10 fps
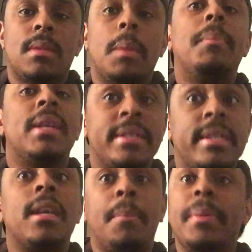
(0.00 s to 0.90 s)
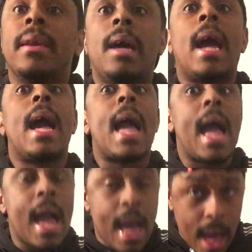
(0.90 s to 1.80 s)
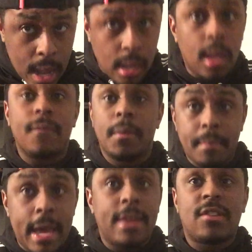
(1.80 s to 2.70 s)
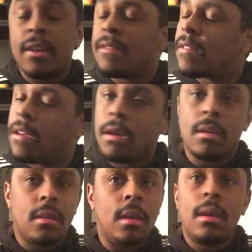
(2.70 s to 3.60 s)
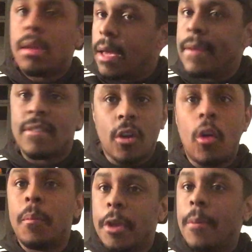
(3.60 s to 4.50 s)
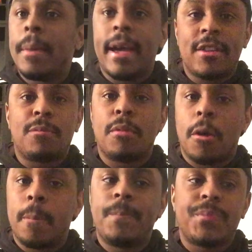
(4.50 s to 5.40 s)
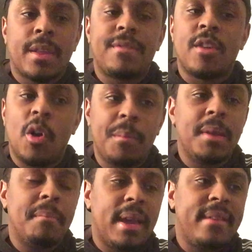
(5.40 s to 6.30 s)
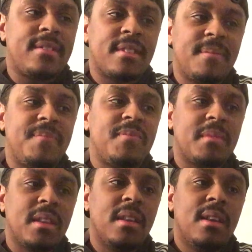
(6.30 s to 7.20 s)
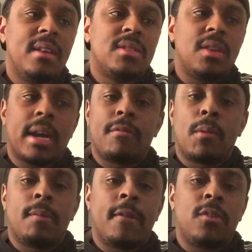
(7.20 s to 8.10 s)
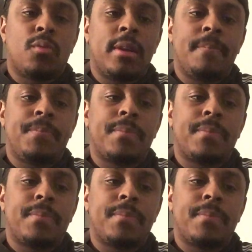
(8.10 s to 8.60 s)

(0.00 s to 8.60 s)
But it's going to be a hell of a match. It's going to be a match, bro. It's going to be a match. So I got Roman Reigns winning.